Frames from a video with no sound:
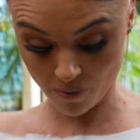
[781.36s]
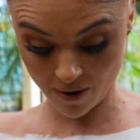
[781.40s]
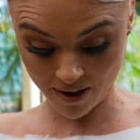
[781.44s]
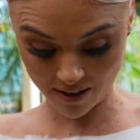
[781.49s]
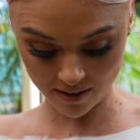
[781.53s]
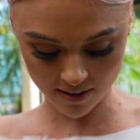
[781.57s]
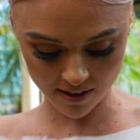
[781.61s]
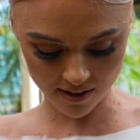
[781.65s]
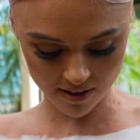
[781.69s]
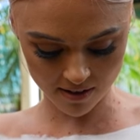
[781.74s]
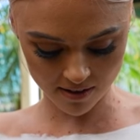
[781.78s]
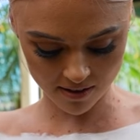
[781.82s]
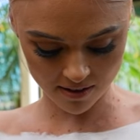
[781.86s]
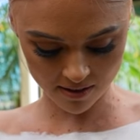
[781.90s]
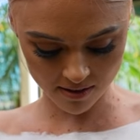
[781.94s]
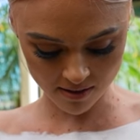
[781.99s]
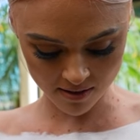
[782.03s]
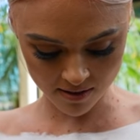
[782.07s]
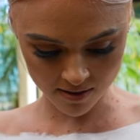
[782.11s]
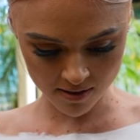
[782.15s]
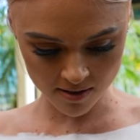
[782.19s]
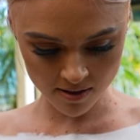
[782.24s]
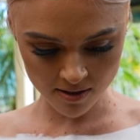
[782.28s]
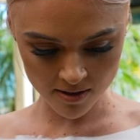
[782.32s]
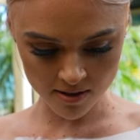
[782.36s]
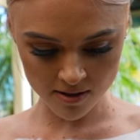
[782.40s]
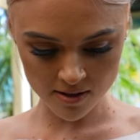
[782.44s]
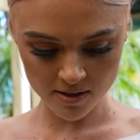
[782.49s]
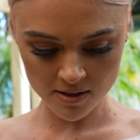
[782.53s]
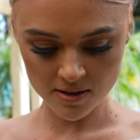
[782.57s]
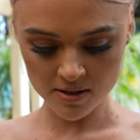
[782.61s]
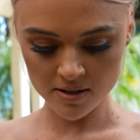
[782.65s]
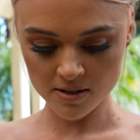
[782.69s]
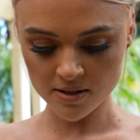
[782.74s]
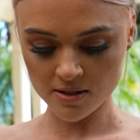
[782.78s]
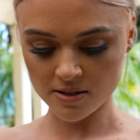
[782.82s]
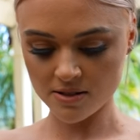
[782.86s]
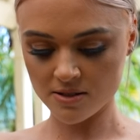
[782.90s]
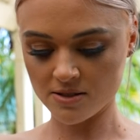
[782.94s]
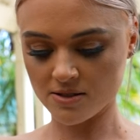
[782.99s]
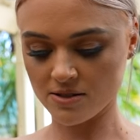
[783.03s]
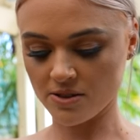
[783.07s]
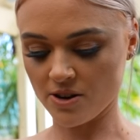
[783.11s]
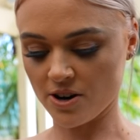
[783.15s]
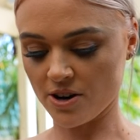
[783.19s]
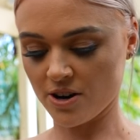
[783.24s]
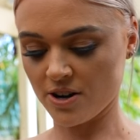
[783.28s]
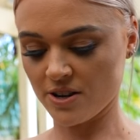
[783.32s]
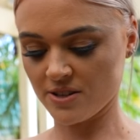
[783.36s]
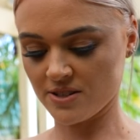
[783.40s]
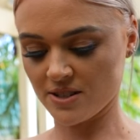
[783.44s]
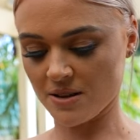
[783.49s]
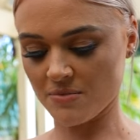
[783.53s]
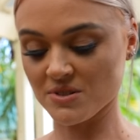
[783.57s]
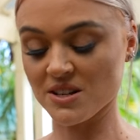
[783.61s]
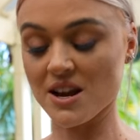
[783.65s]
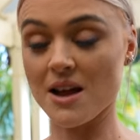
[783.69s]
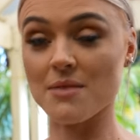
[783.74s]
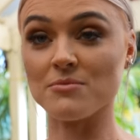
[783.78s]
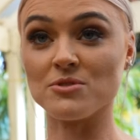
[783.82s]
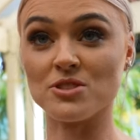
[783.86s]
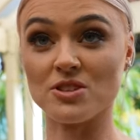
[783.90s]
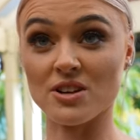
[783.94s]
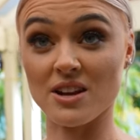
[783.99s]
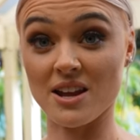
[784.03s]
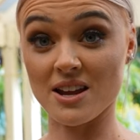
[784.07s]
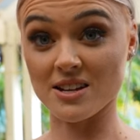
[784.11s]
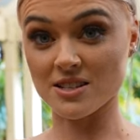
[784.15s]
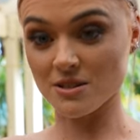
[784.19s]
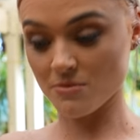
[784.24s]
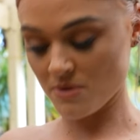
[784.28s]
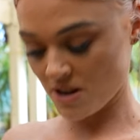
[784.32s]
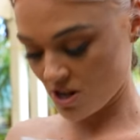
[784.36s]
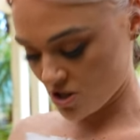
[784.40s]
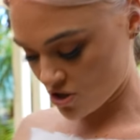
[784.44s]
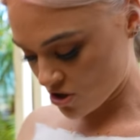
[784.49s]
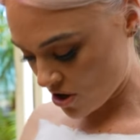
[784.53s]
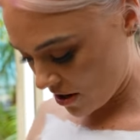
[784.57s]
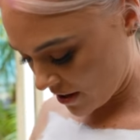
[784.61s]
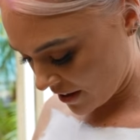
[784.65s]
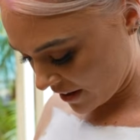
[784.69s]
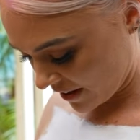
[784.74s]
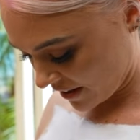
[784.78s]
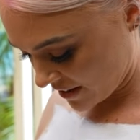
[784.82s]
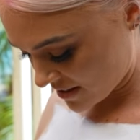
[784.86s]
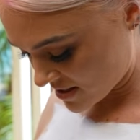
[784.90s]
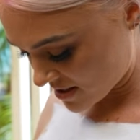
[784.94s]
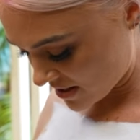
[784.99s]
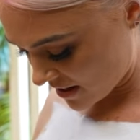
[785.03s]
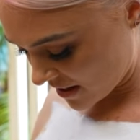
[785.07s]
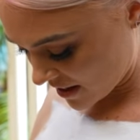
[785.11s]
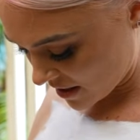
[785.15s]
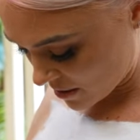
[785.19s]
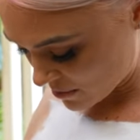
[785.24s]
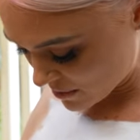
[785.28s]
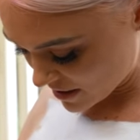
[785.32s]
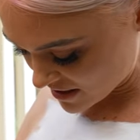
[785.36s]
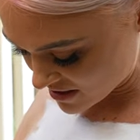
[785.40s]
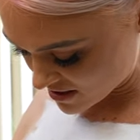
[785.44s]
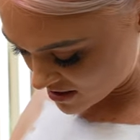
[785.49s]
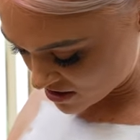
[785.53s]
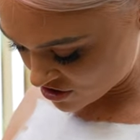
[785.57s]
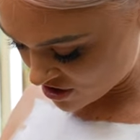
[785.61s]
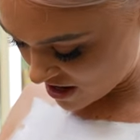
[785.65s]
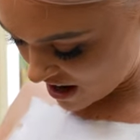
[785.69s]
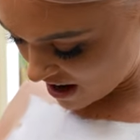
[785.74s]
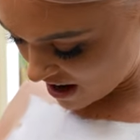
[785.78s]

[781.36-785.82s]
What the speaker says: well hidden. So sometimes you need to be shocking to get a message